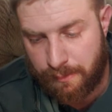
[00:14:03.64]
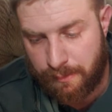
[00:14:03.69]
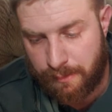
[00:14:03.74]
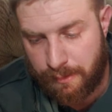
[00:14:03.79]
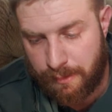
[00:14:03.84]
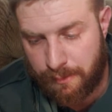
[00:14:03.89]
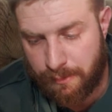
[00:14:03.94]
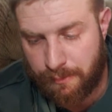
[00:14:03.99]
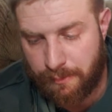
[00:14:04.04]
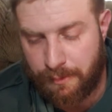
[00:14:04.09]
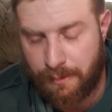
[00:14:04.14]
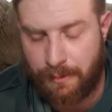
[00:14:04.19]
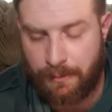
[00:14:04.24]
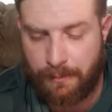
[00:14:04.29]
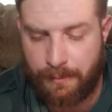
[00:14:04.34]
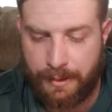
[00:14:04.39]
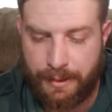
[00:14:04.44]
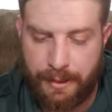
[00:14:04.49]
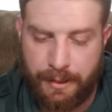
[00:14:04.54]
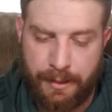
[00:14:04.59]

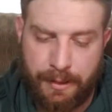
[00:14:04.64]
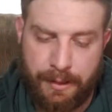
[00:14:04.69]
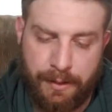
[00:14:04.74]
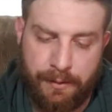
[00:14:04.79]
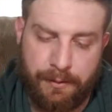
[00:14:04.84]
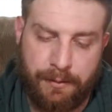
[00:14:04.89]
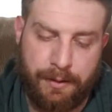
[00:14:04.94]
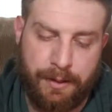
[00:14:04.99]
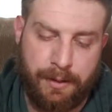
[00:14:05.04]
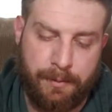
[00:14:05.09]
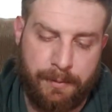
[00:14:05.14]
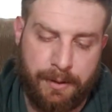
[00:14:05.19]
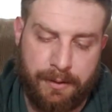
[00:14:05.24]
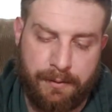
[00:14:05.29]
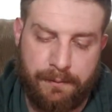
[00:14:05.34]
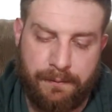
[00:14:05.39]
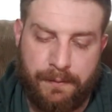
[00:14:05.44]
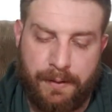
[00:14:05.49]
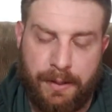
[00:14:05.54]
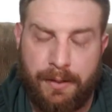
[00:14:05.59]
the other thing about
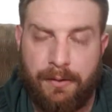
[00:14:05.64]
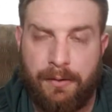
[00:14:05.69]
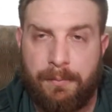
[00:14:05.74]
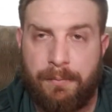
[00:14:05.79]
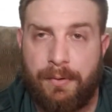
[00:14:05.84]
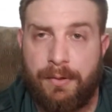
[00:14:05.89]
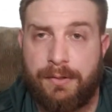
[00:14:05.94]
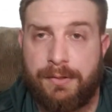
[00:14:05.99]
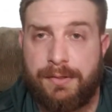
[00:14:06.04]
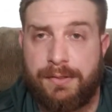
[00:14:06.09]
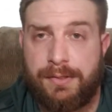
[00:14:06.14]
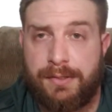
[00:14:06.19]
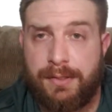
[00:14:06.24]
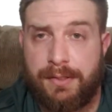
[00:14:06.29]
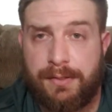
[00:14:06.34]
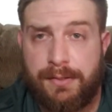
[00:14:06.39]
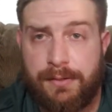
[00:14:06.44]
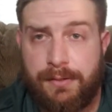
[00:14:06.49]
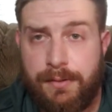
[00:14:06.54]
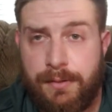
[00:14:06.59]
the firearm
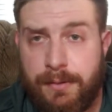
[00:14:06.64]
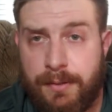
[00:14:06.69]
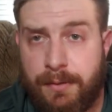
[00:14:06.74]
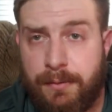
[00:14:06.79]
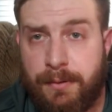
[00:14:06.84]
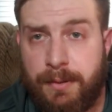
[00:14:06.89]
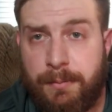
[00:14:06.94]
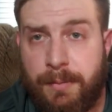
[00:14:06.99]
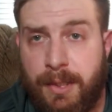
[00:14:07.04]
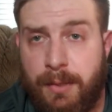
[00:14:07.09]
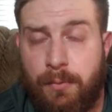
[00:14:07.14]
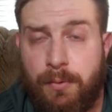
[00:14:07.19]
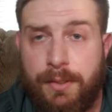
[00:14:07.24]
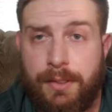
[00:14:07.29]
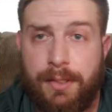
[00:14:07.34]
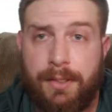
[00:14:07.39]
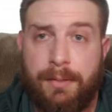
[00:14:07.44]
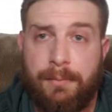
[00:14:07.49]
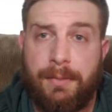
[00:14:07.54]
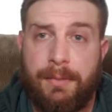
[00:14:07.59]
purchasing. So you can only buy
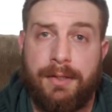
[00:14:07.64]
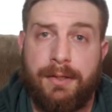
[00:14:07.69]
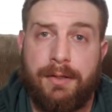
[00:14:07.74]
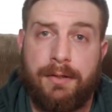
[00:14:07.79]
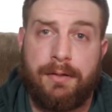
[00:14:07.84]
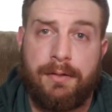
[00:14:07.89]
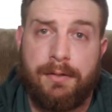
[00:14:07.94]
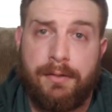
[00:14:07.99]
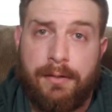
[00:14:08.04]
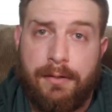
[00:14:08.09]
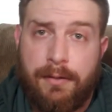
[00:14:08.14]
one gun a month.